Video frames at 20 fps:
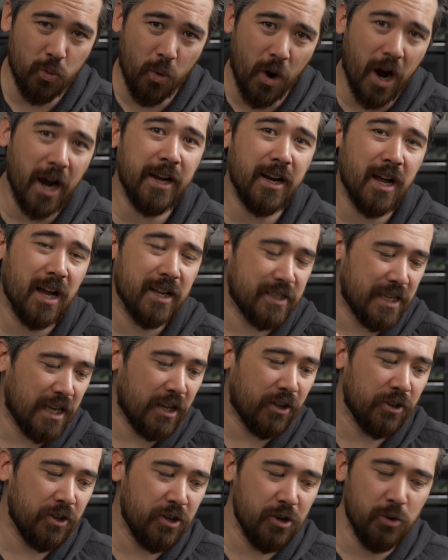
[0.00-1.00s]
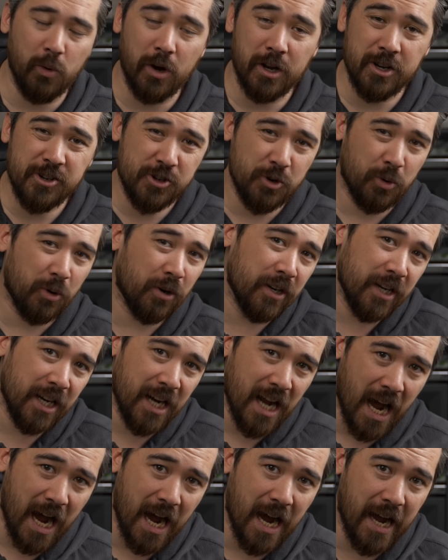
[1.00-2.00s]
why not tell you what Jordan
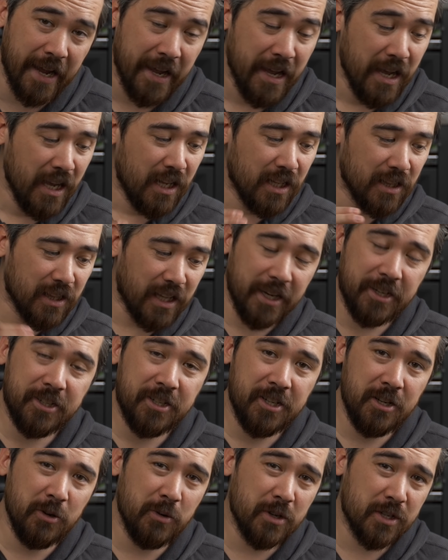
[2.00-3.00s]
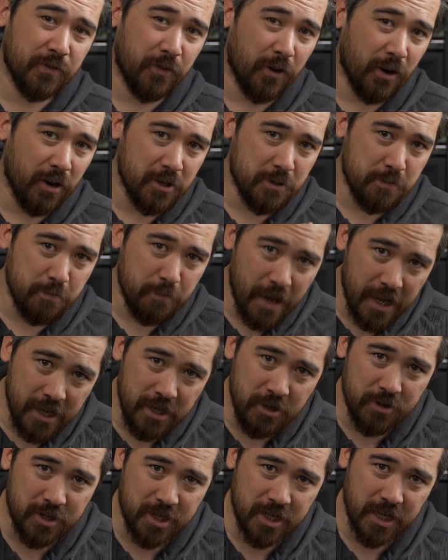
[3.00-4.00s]
and I like to do as far as menu